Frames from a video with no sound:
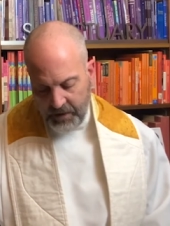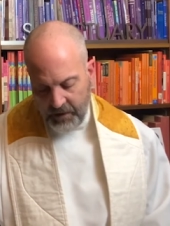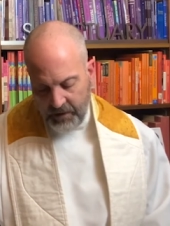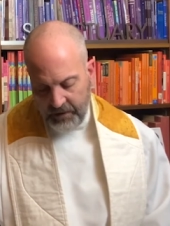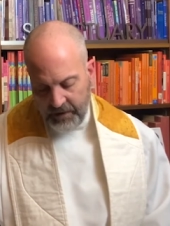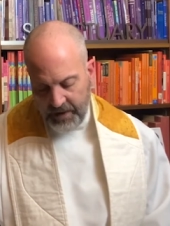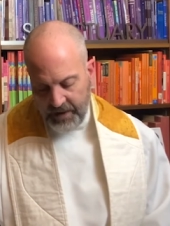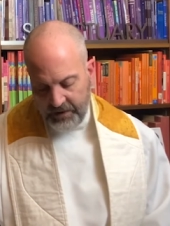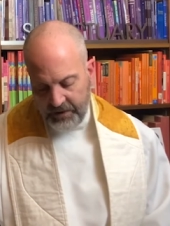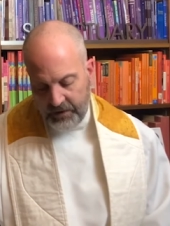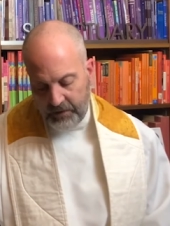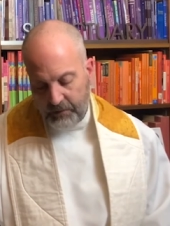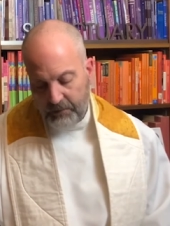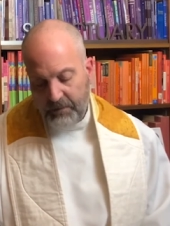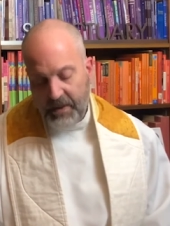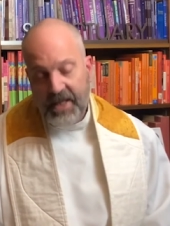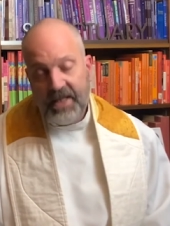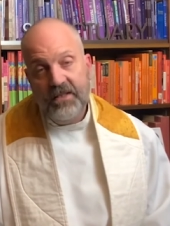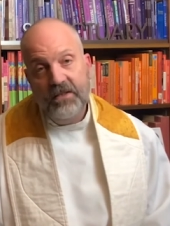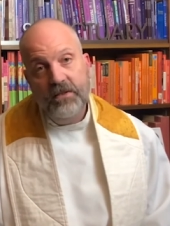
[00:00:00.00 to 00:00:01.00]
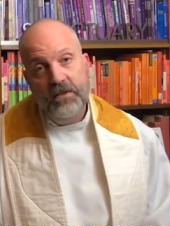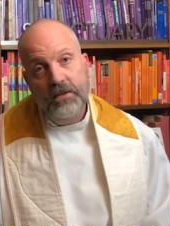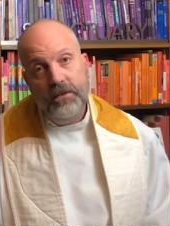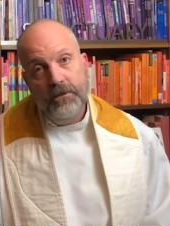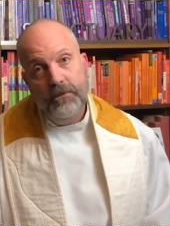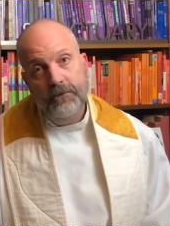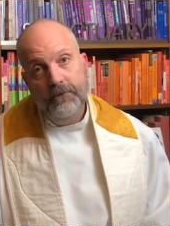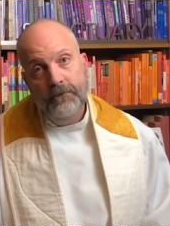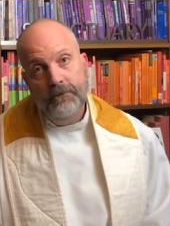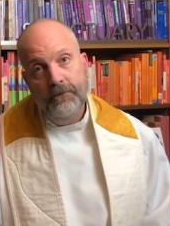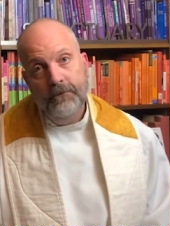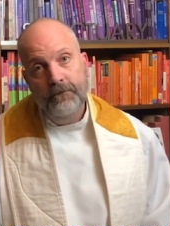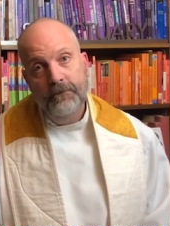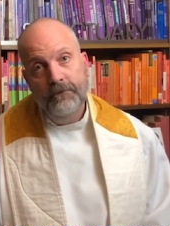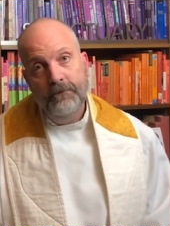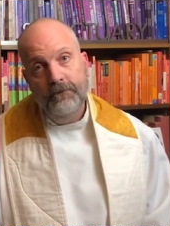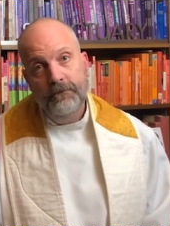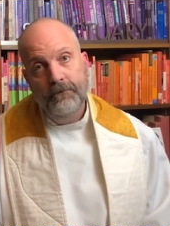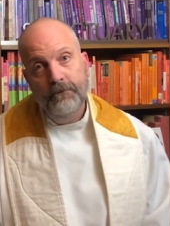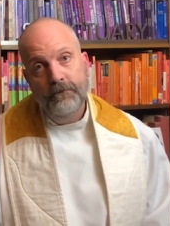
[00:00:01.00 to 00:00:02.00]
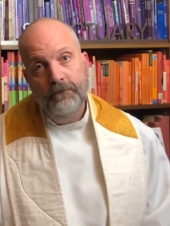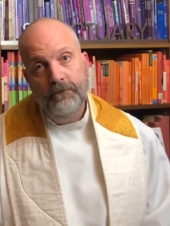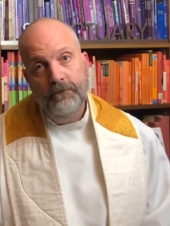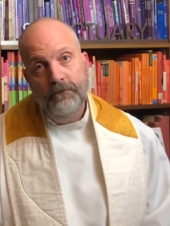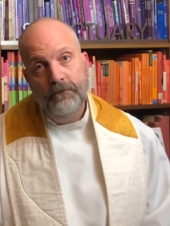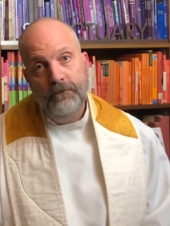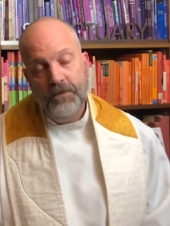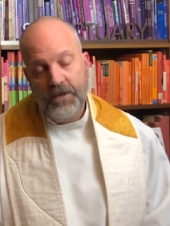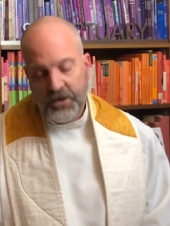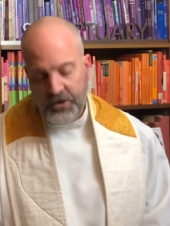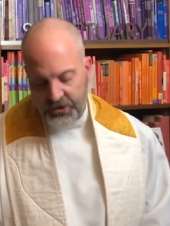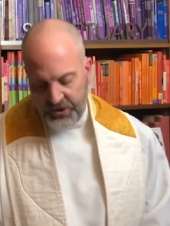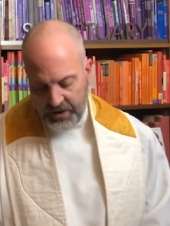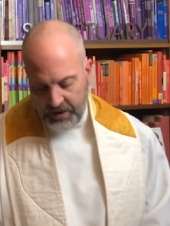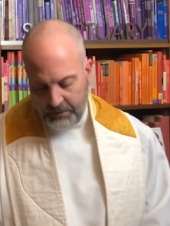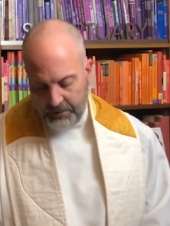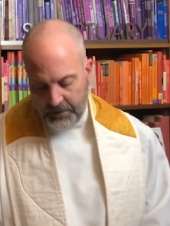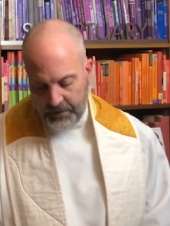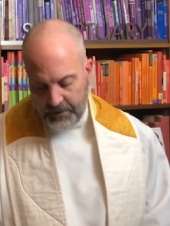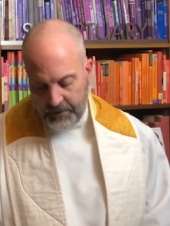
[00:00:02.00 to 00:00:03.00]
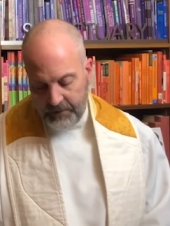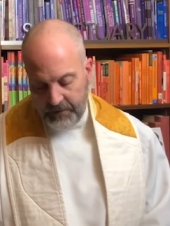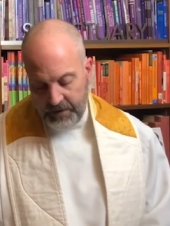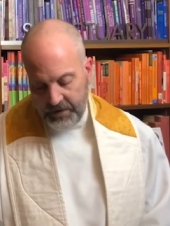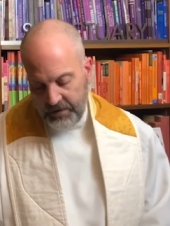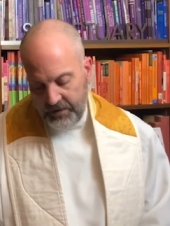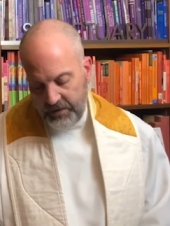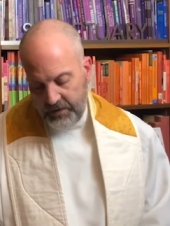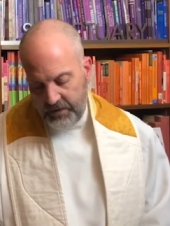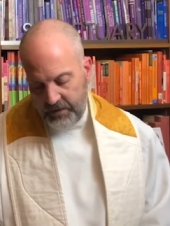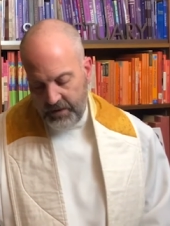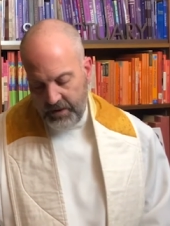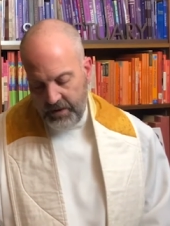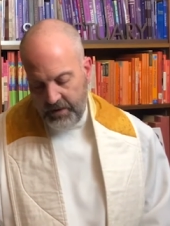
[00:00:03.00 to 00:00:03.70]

aren't at their best, the shepherd isn't